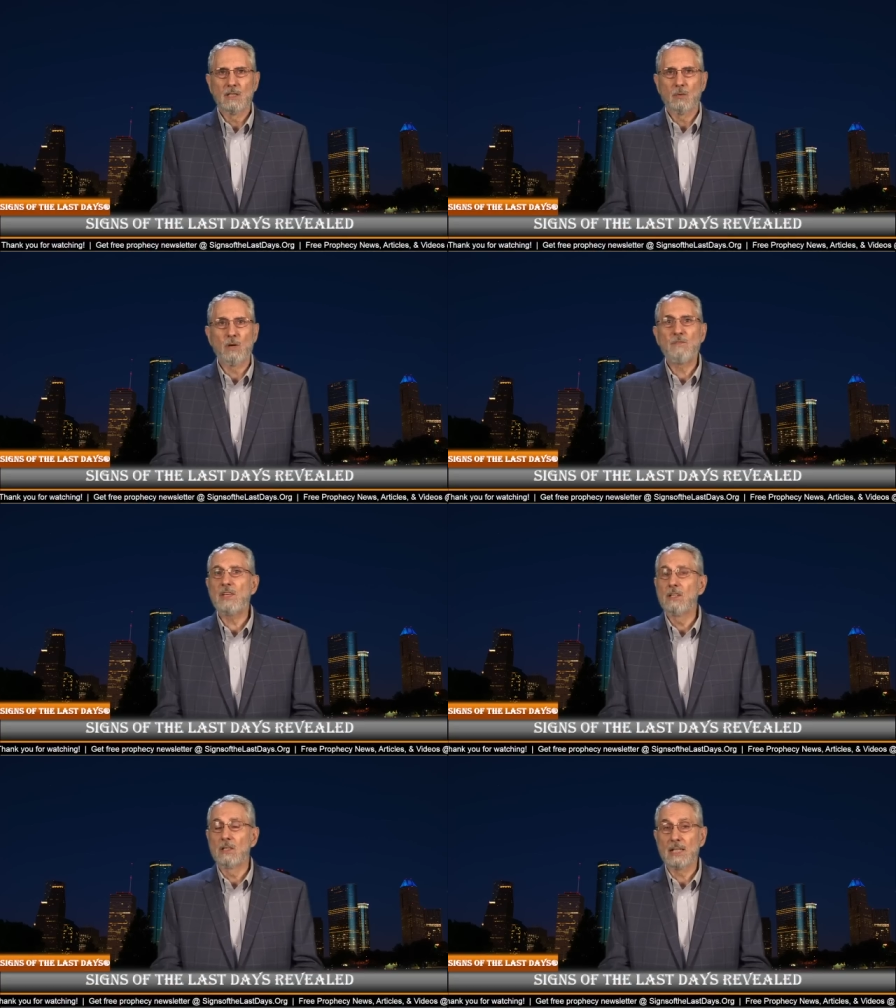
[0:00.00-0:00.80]

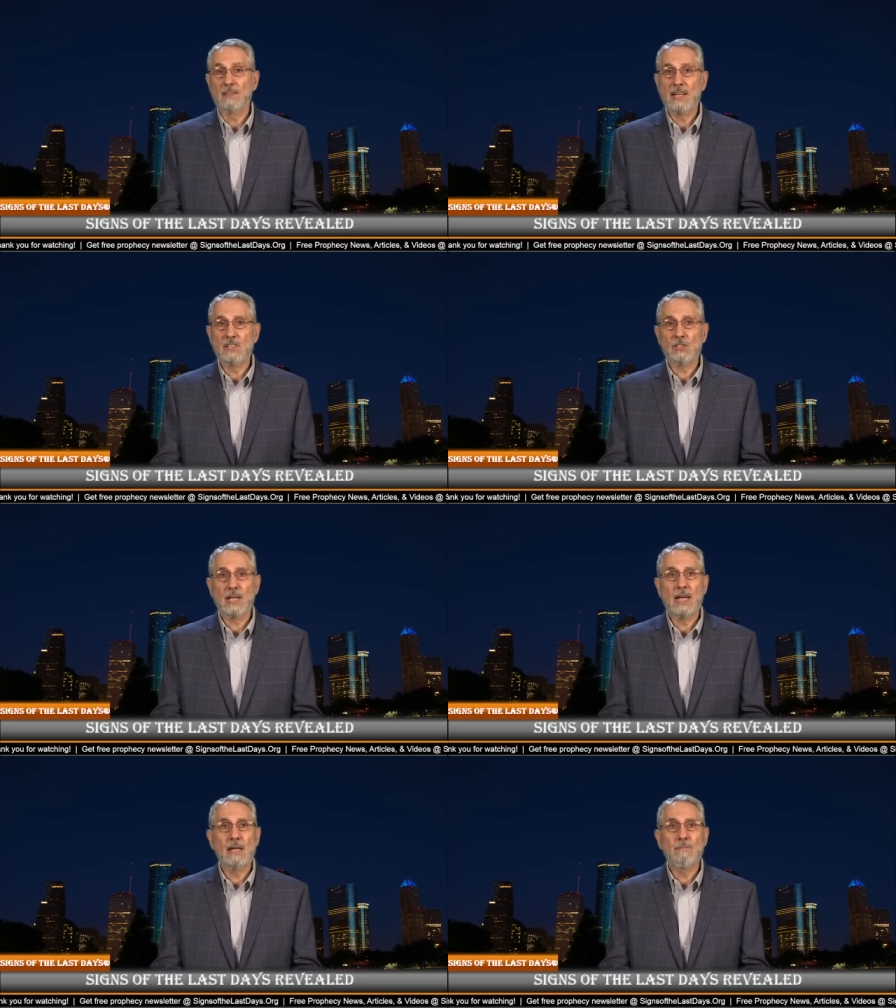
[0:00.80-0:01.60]
revealing that it's
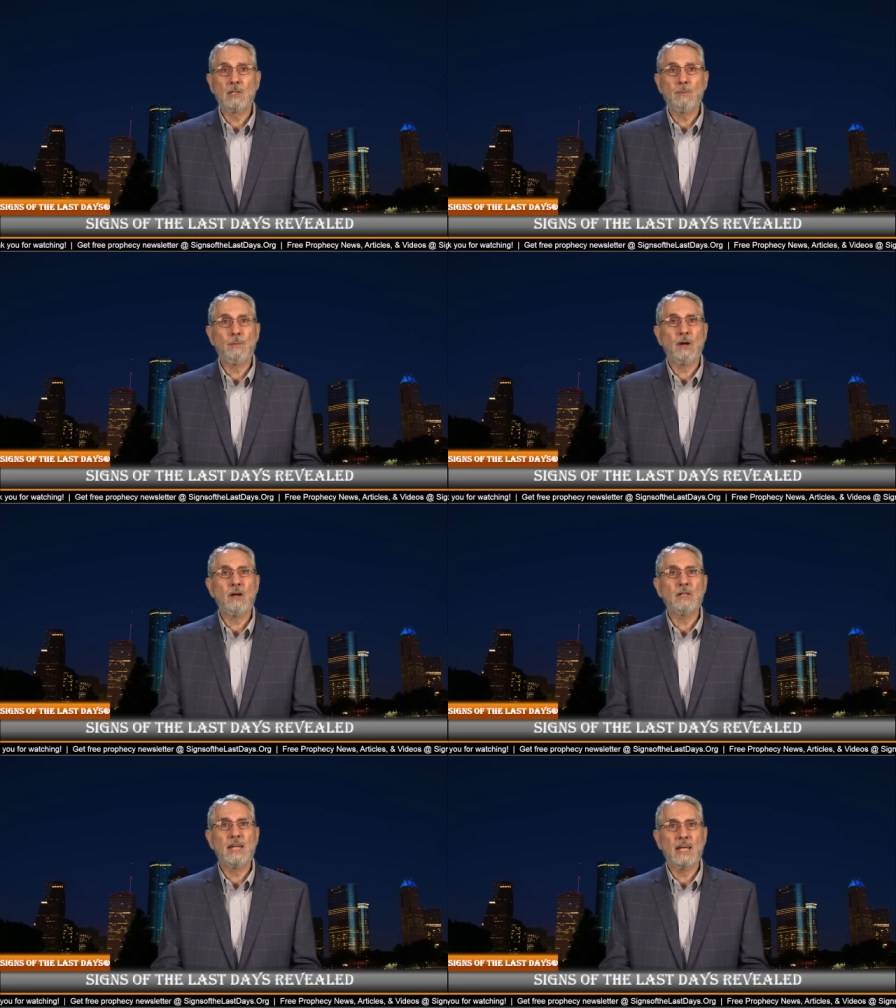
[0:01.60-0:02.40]
time to
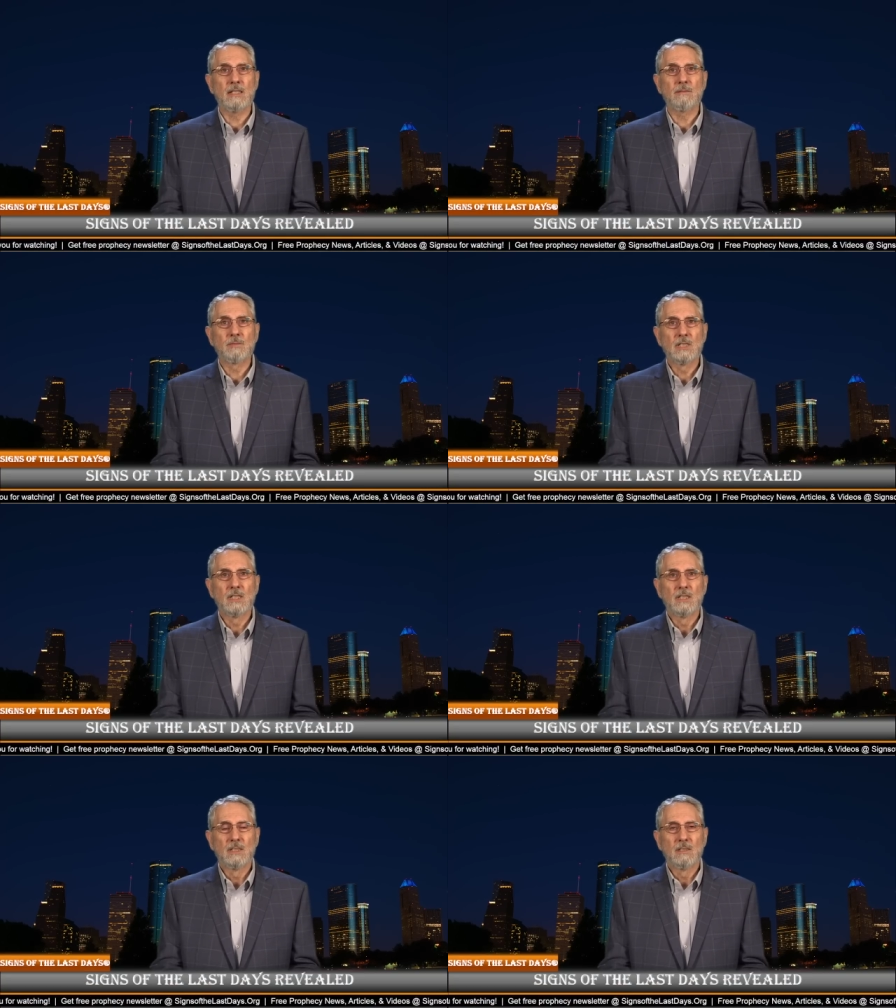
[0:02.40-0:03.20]
prepare now
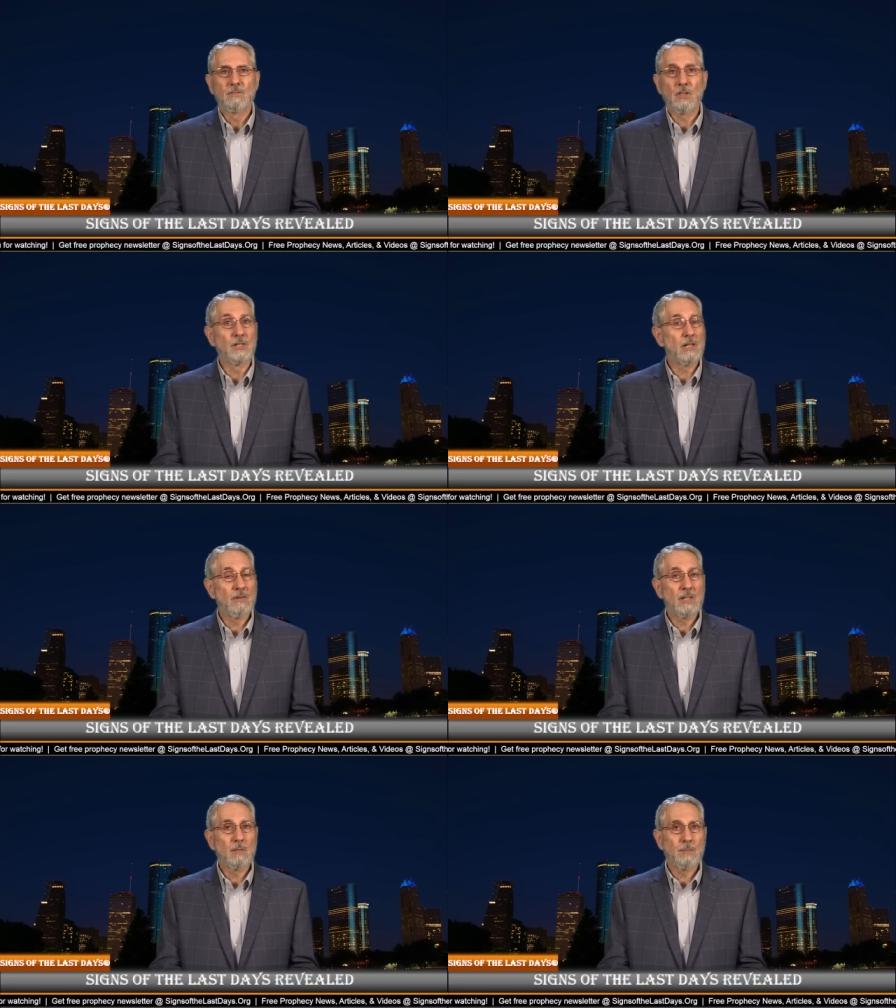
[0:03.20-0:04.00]
for the
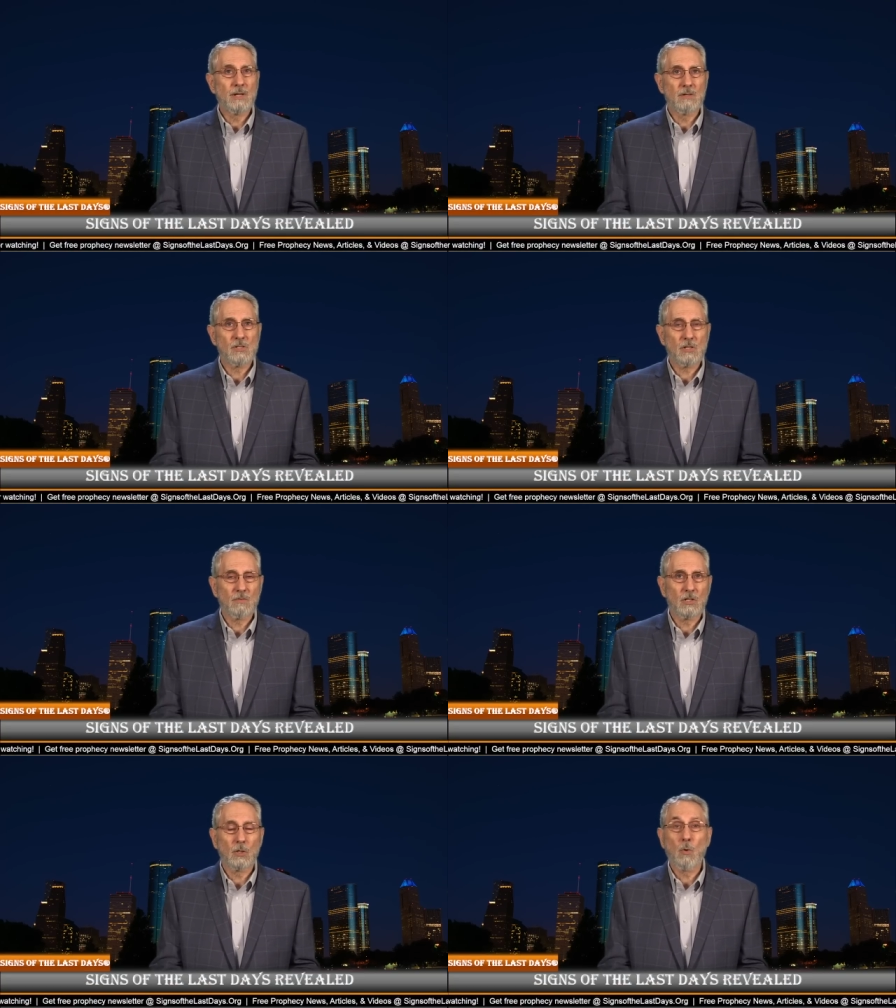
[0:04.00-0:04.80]
nearing appearance of
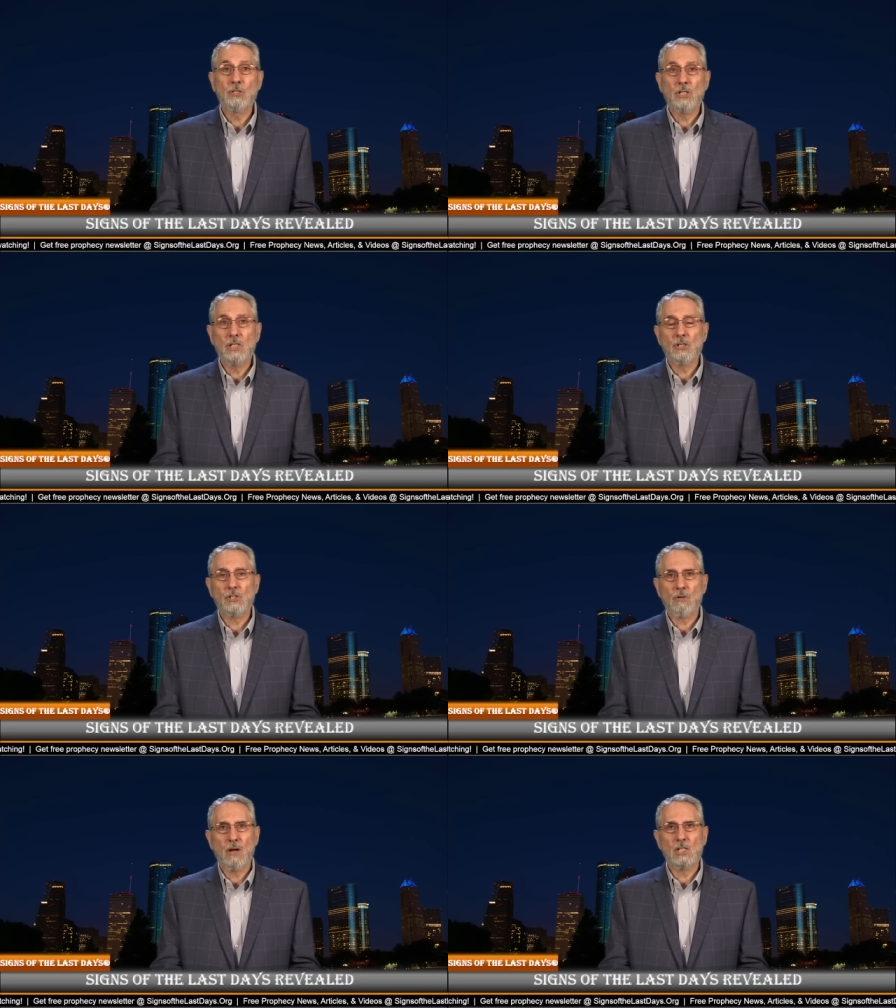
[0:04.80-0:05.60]
the Lord
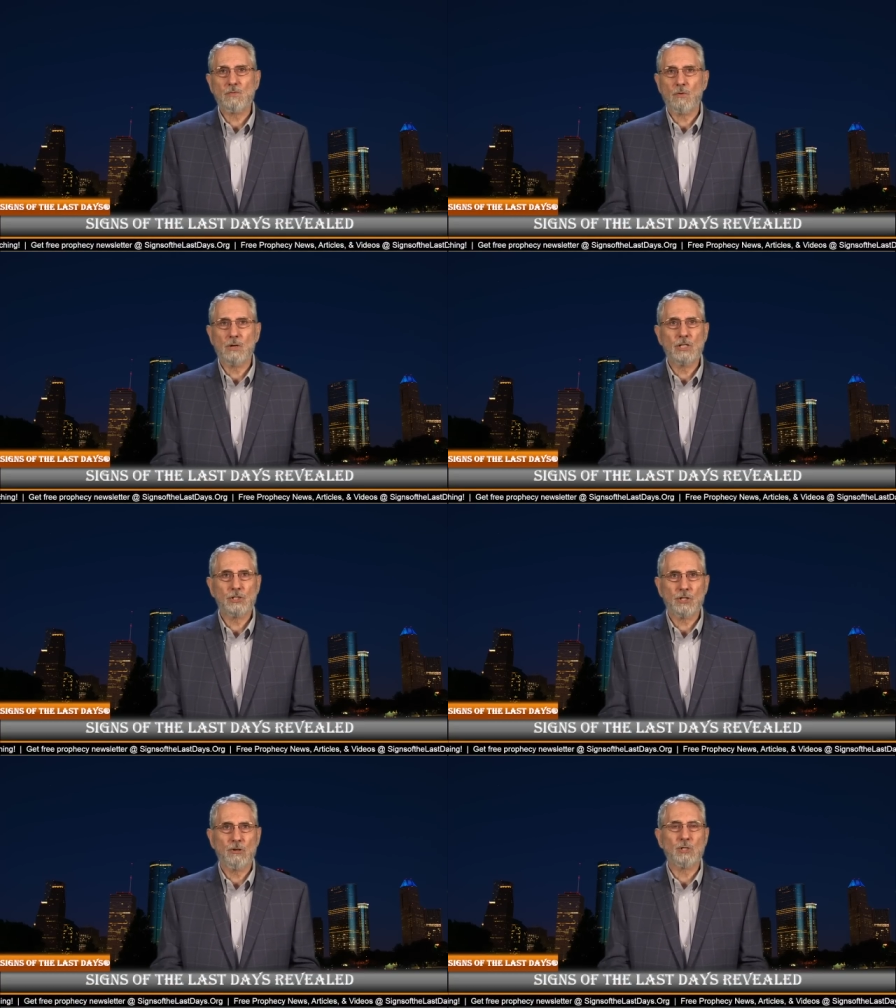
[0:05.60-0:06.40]
Jesus Christ for His
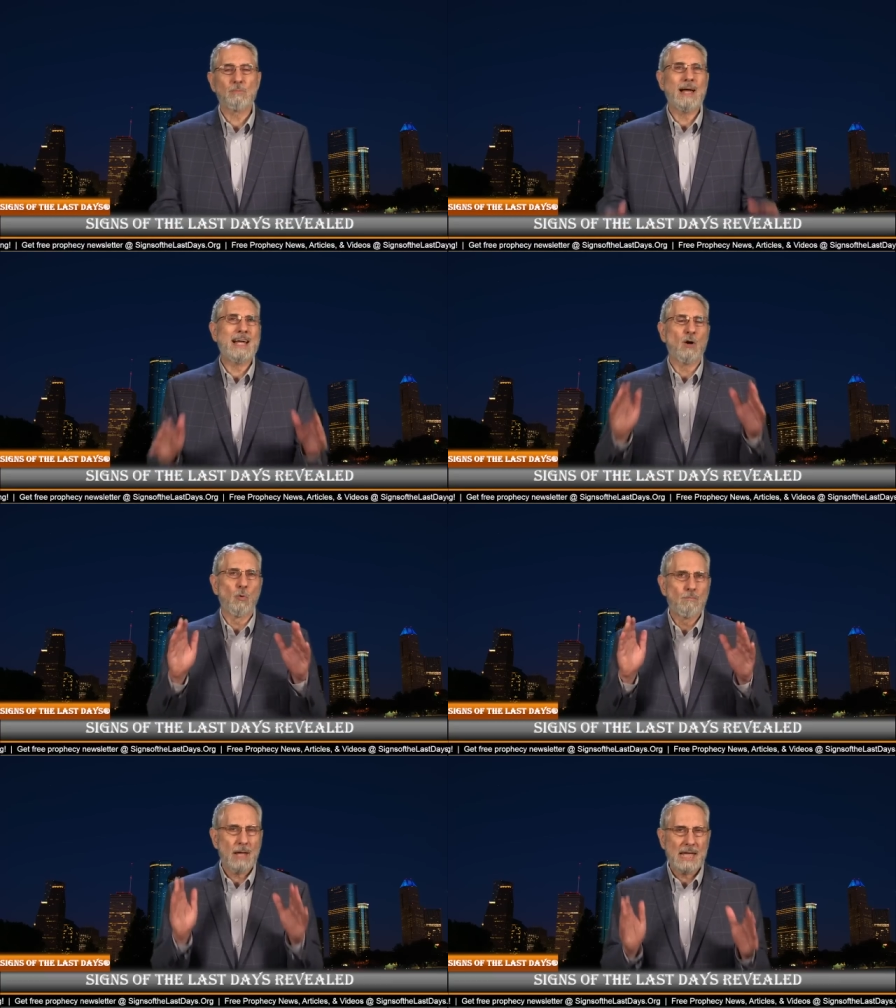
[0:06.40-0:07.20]
church by
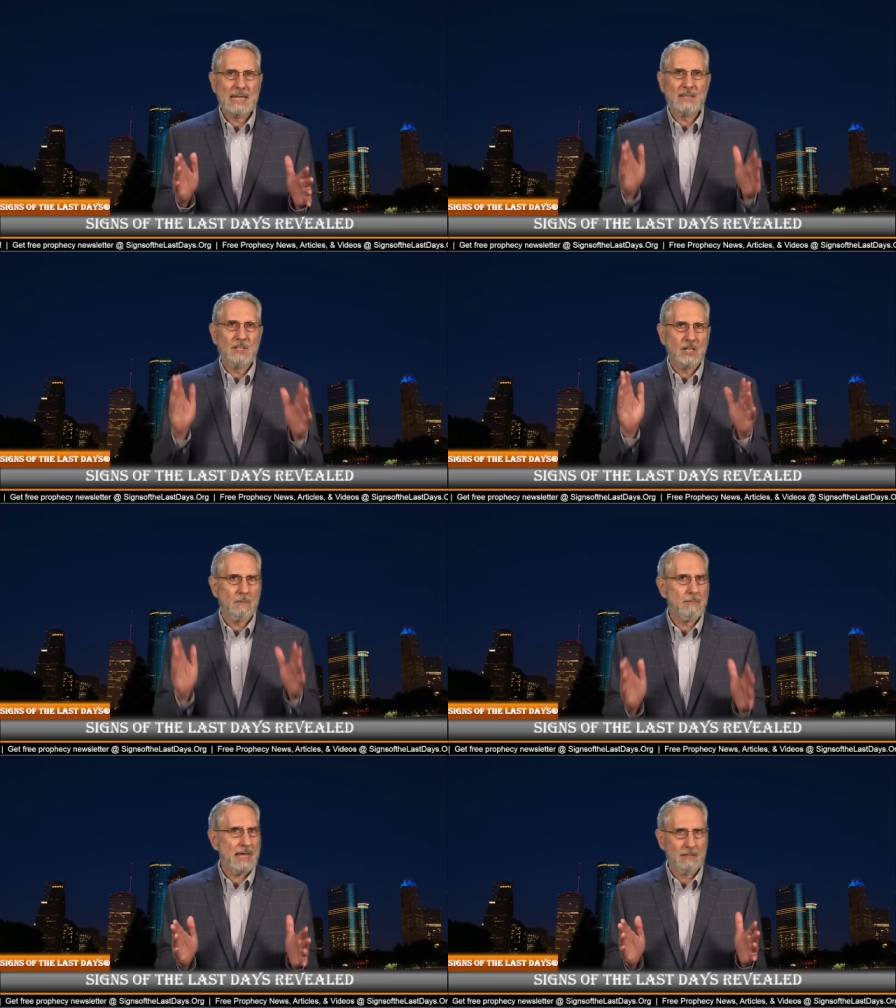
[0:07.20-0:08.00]
obeying the
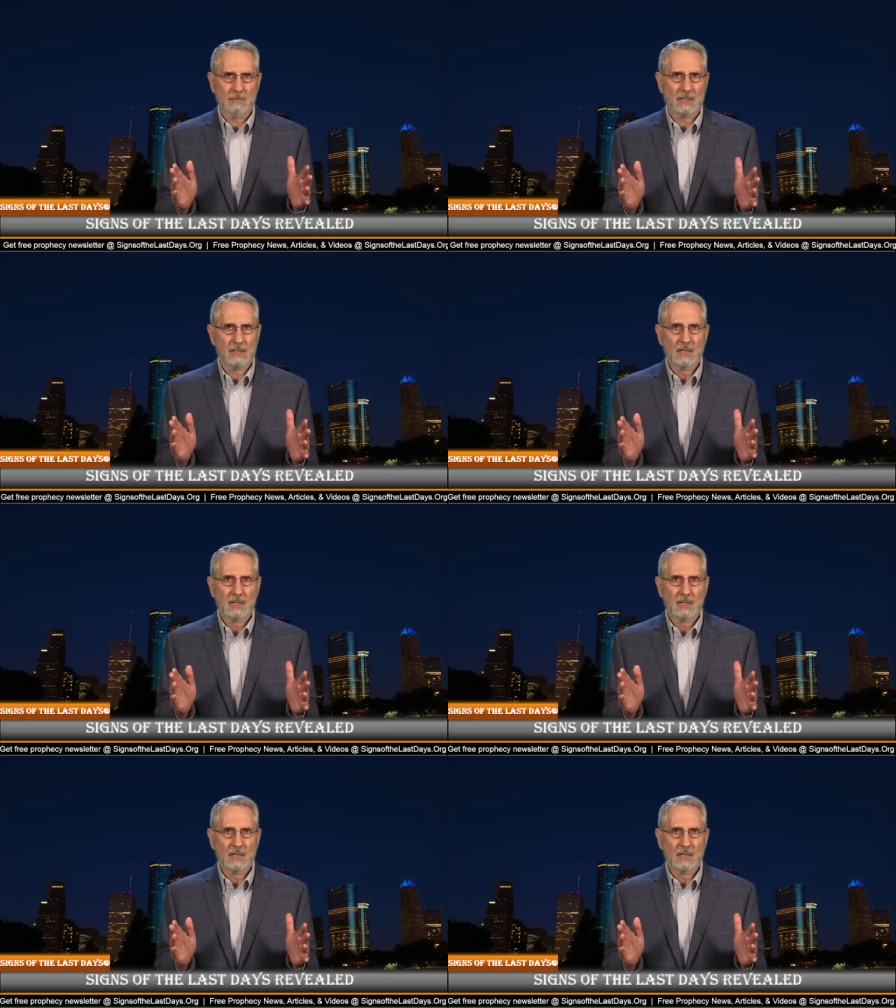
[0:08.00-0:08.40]
commandment